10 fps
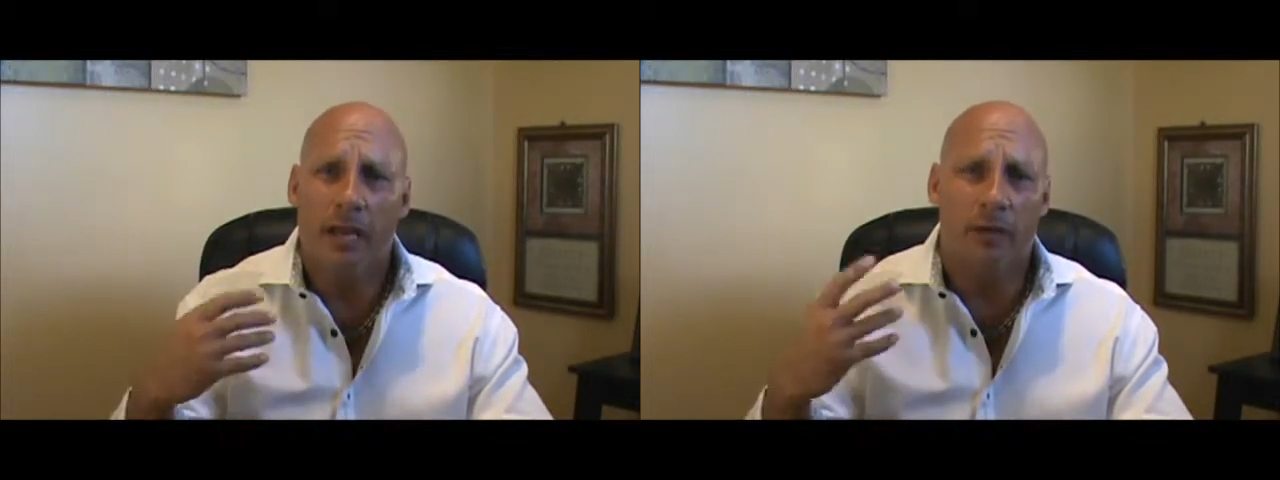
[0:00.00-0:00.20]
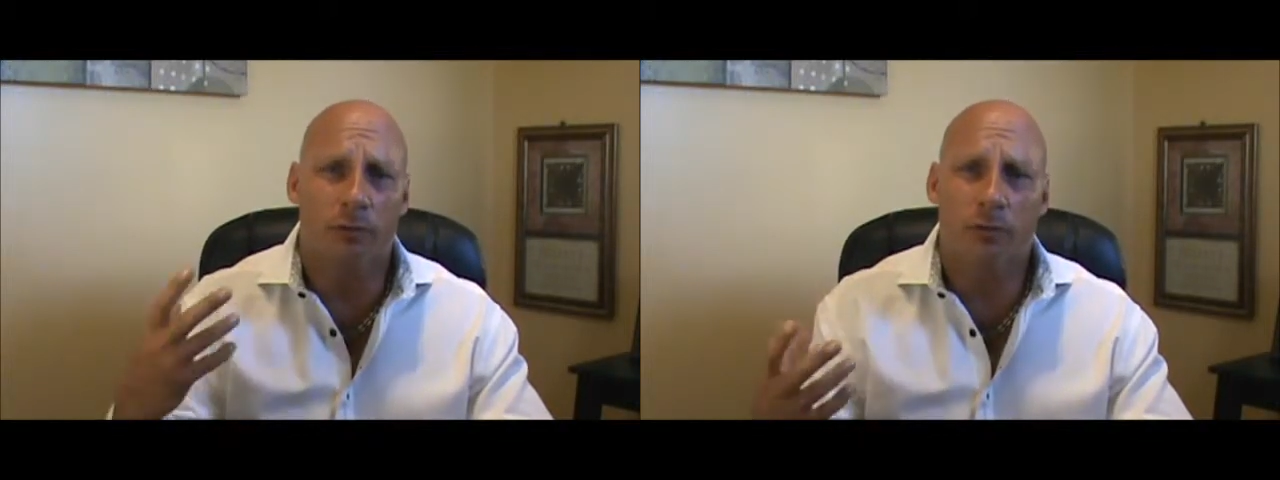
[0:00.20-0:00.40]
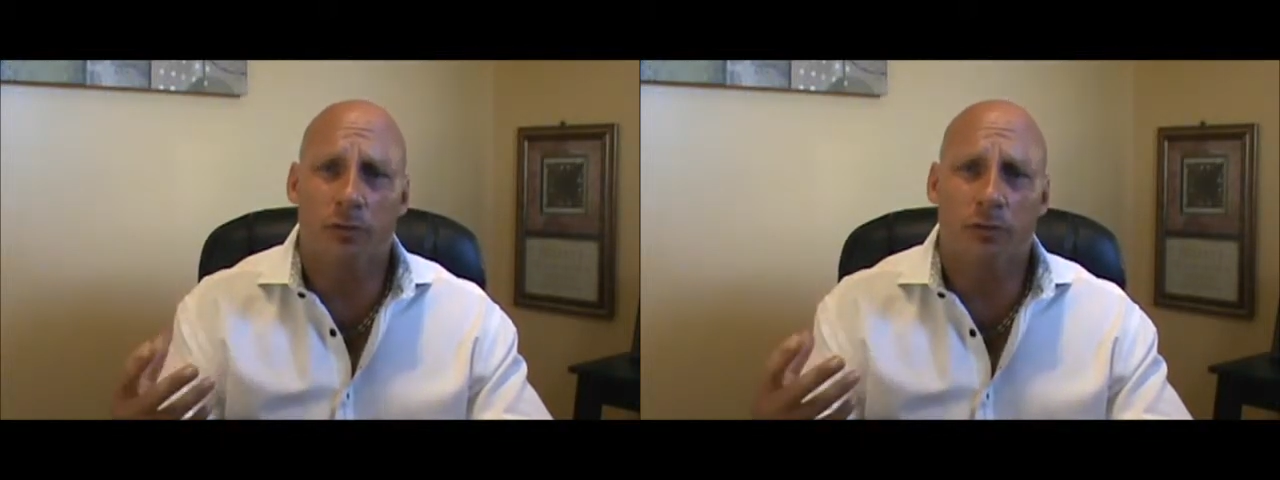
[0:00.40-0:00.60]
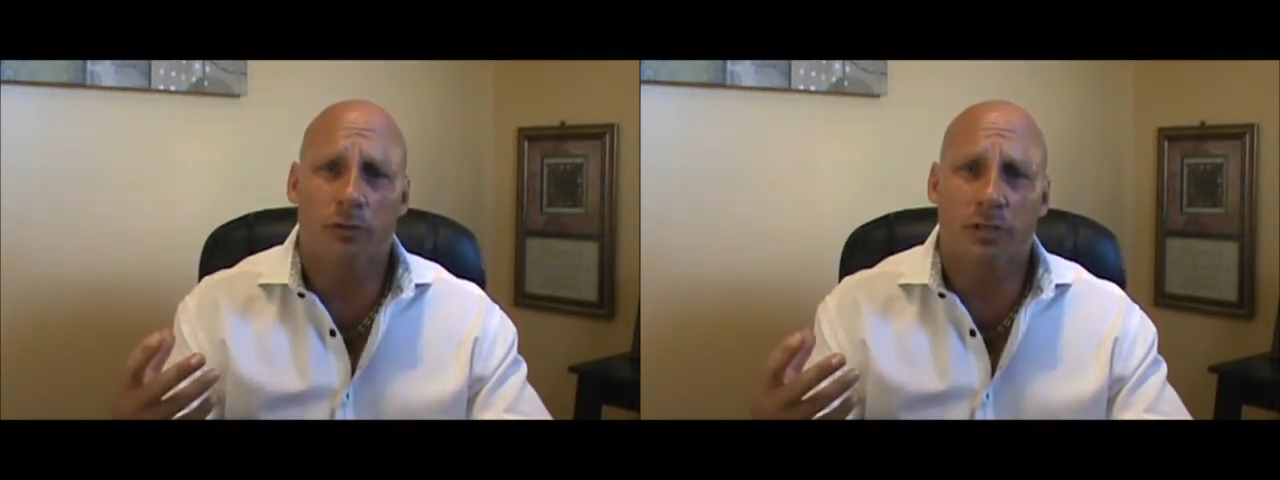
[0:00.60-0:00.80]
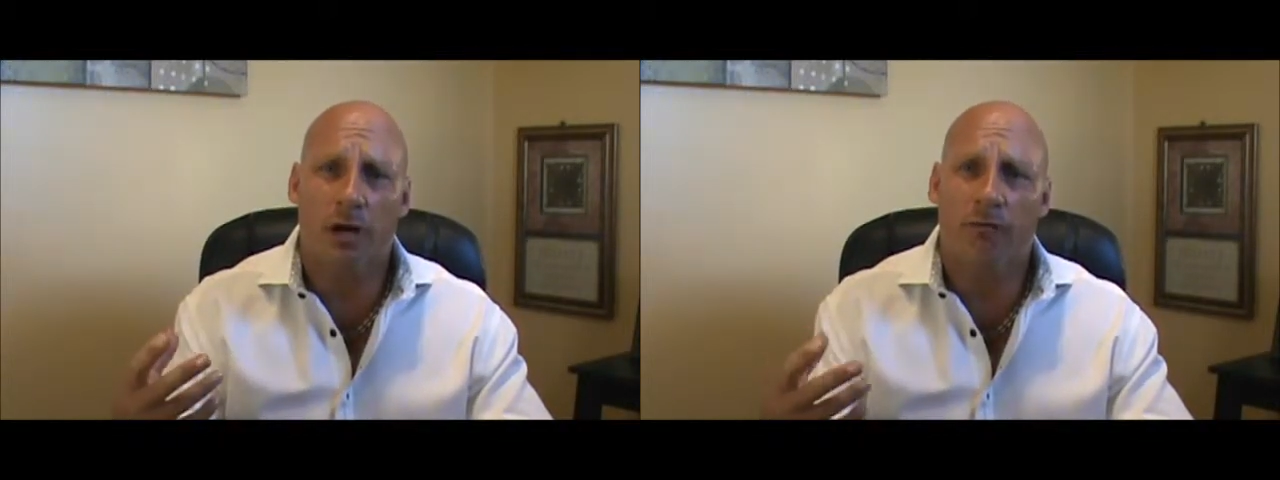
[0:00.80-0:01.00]
Introduce
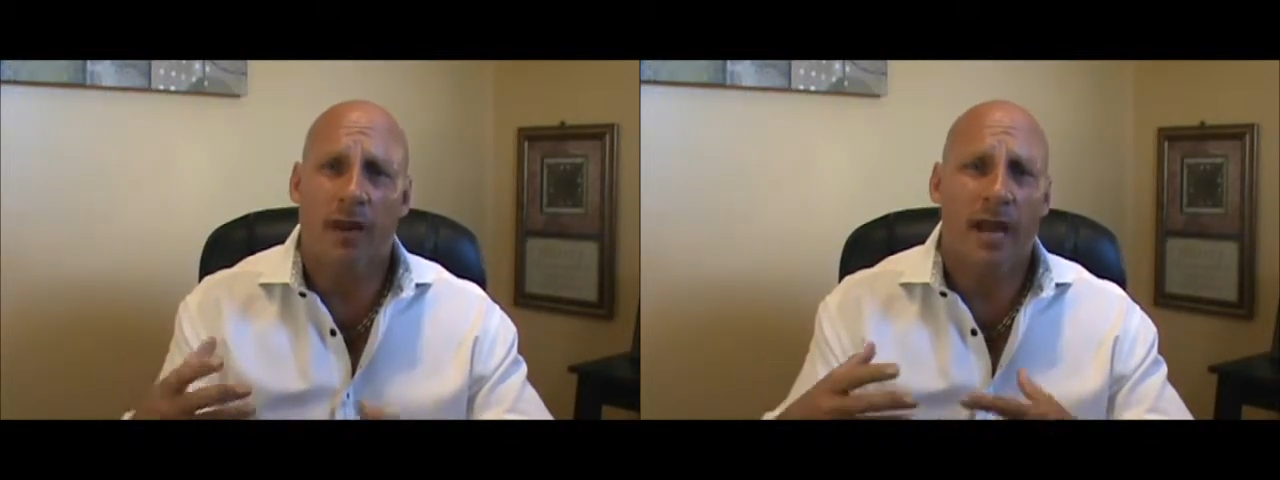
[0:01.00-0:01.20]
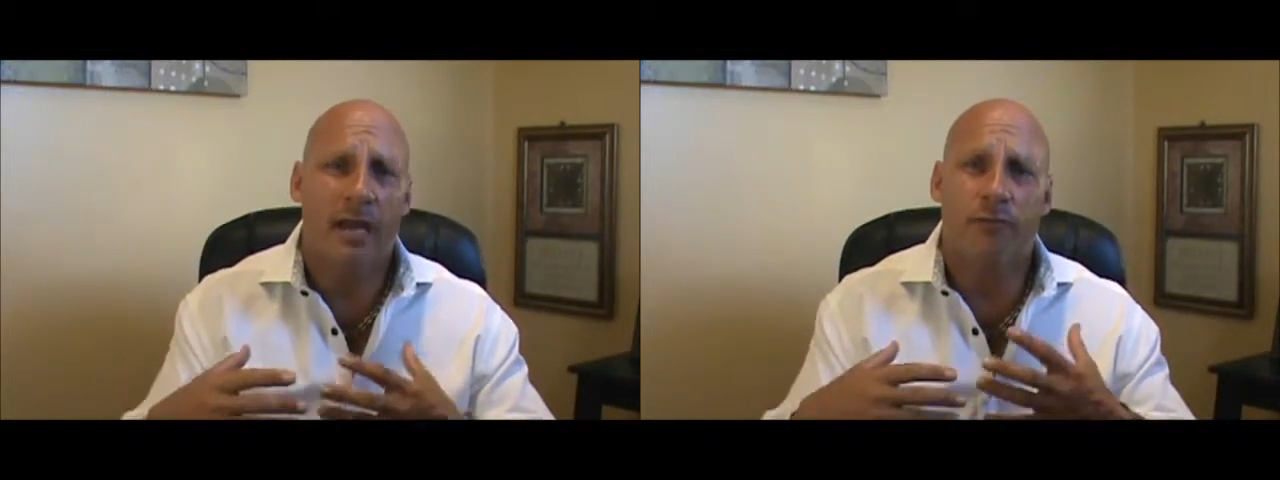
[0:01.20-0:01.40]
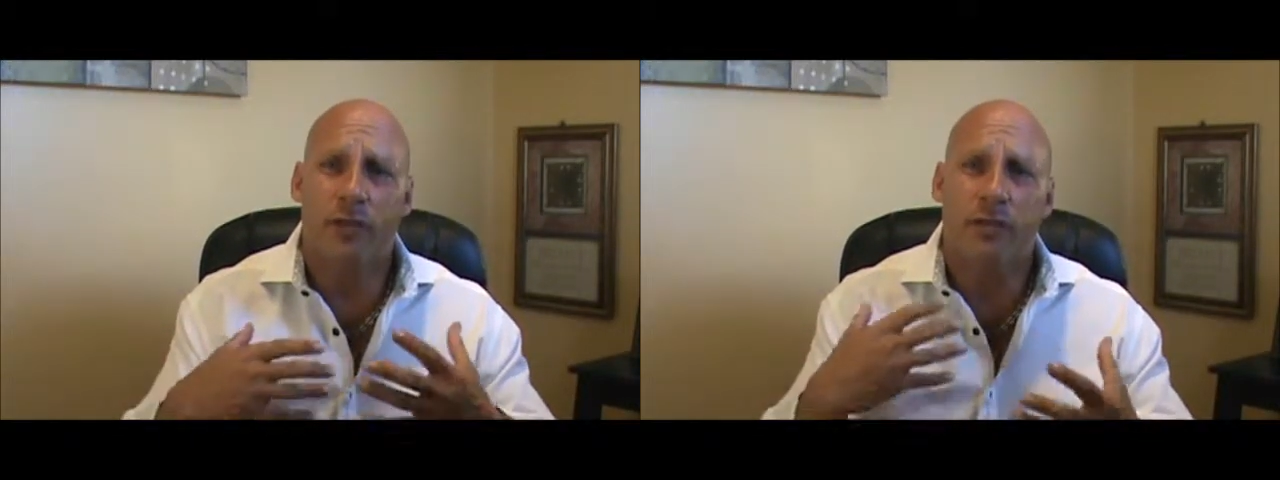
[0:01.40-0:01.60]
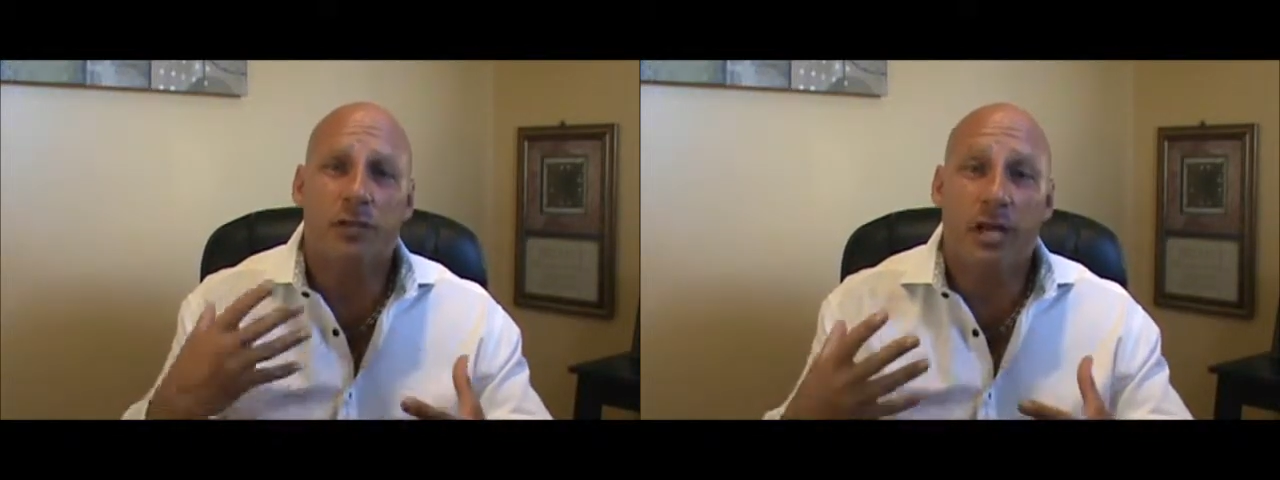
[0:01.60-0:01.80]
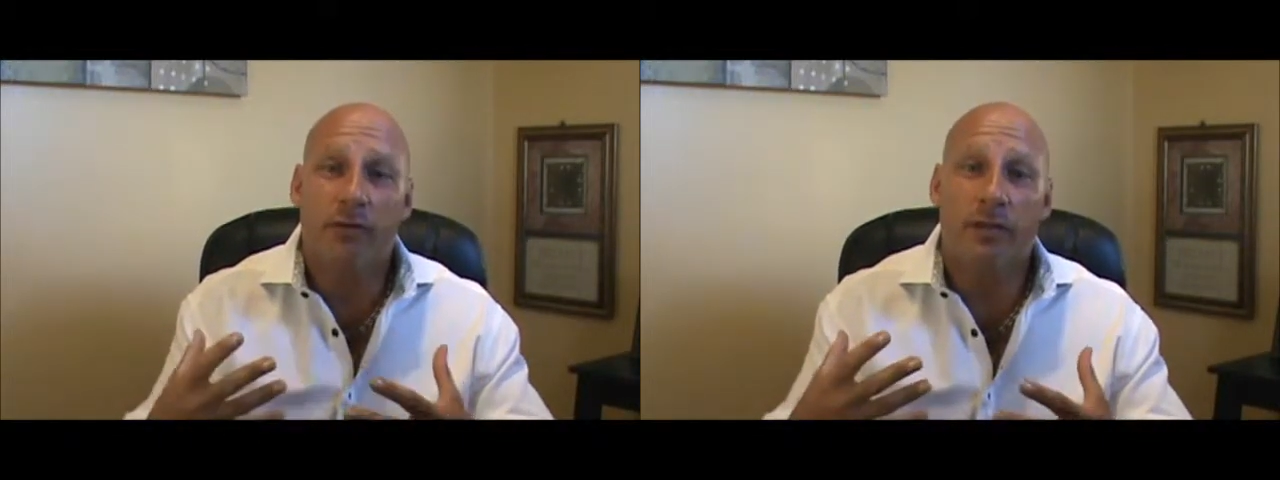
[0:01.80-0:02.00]
yourself. And if you can
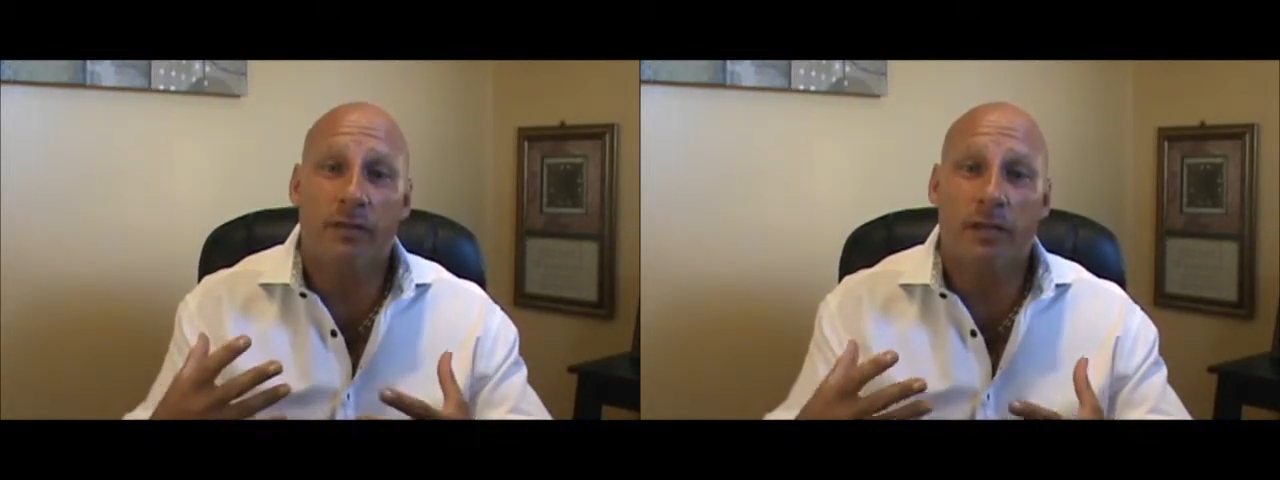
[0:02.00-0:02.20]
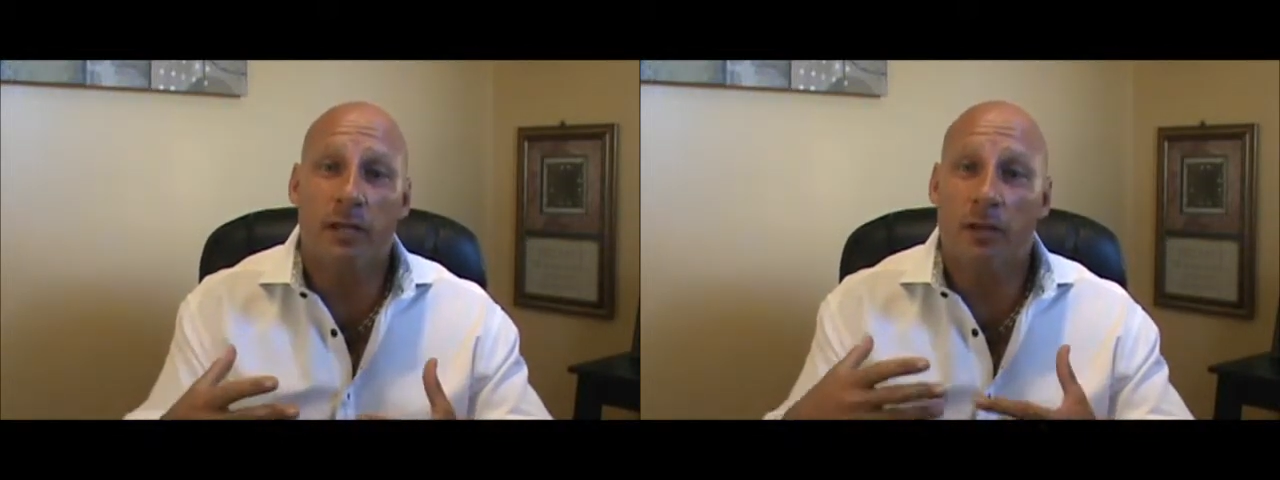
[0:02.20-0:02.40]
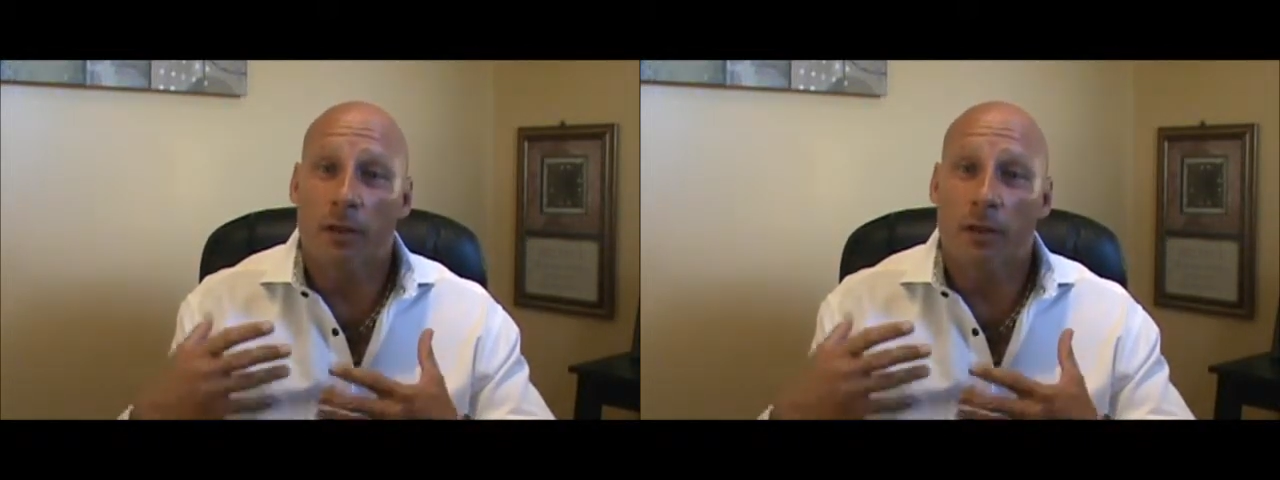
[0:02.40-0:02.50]
share anything